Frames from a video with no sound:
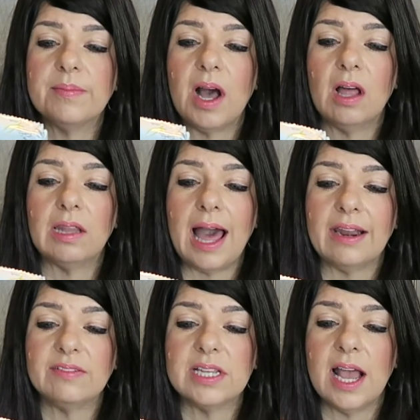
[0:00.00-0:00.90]
A lot
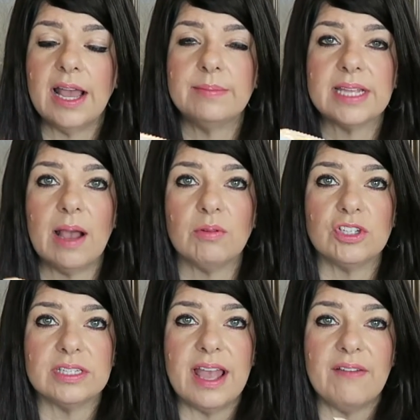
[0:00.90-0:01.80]
of times I will
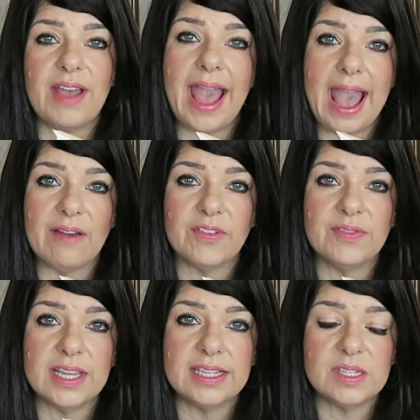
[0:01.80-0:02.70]
just have half
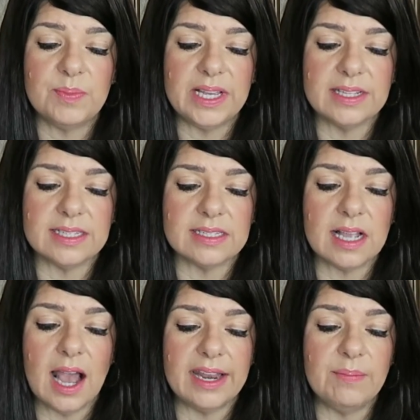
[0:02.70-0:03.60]
of this because it's
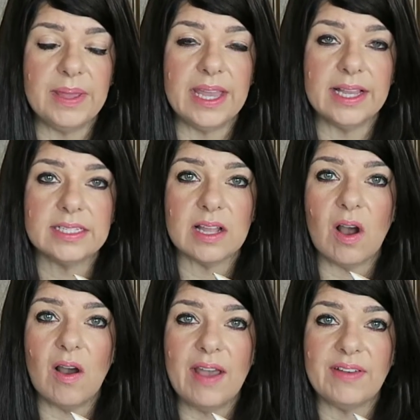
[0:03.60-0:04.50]
kind of big, so
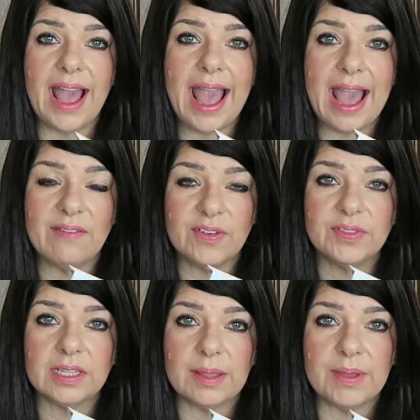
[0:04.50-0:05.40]
I'll have a half of
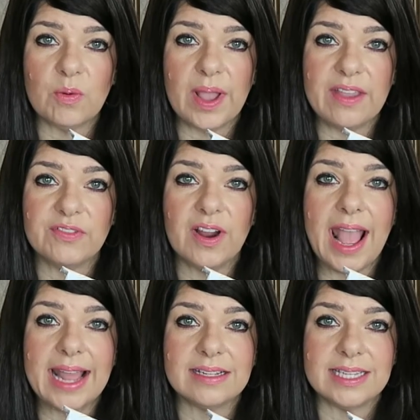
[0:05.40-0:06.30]
the lemon wafer
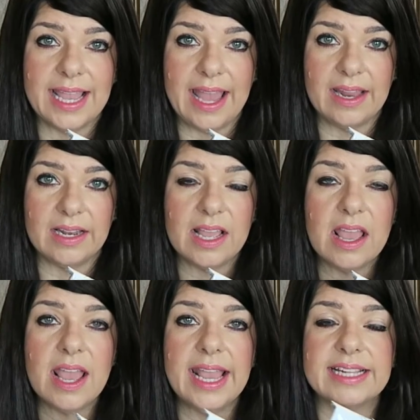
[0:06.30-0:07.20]
at 10.
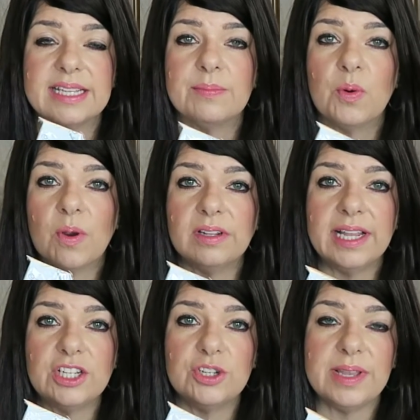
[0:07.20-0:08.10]
It's important
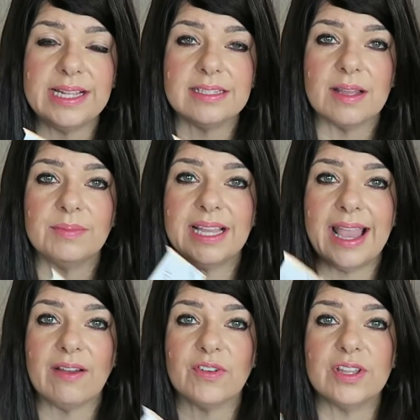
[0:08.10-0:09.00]
that you eat something
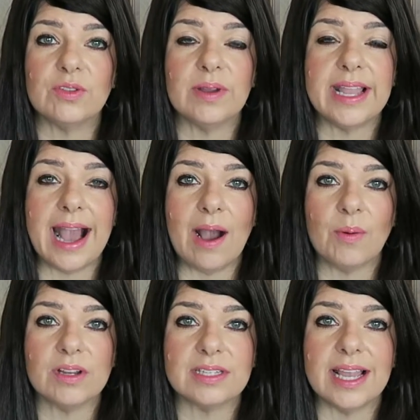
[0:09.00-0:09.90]
every 3
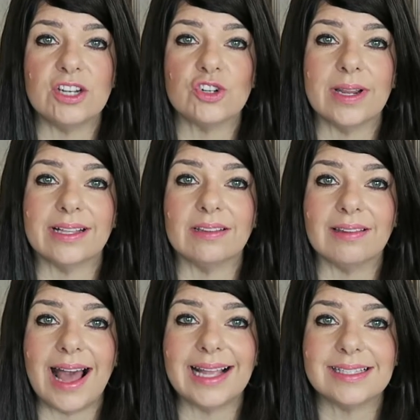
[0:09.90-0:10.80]
hours and drink
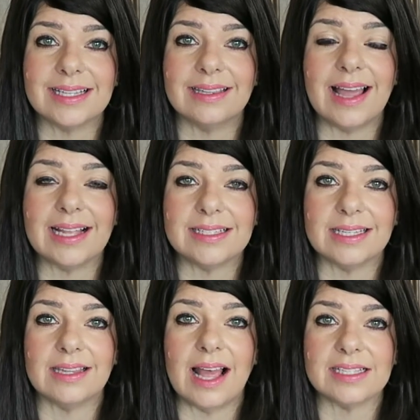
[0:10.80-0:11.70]
lots and lots
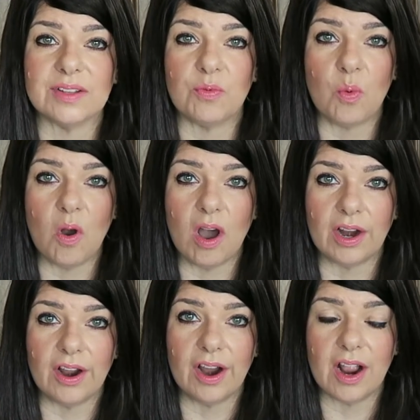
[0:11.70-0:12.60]
and lots of
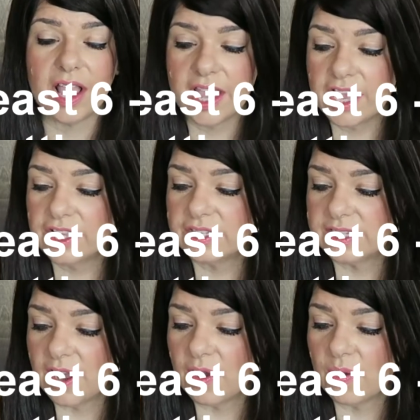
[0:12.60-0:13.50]
water.
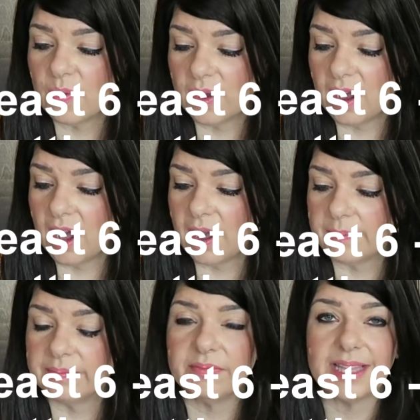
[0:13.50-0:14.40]
So
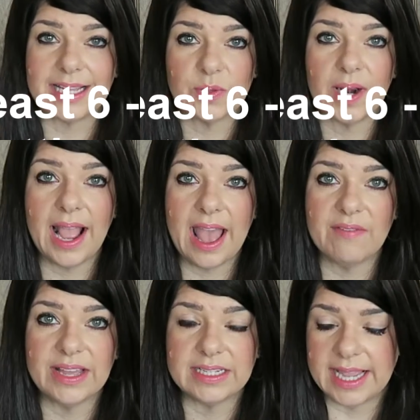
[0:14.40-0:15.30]
that's what I
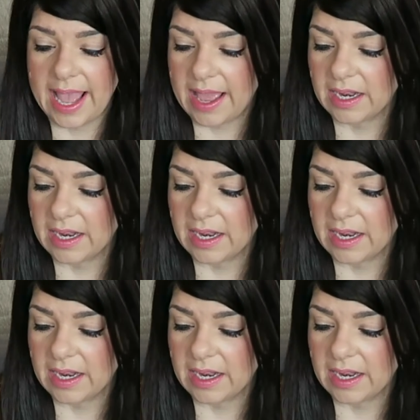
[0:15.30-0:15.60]
have at 10.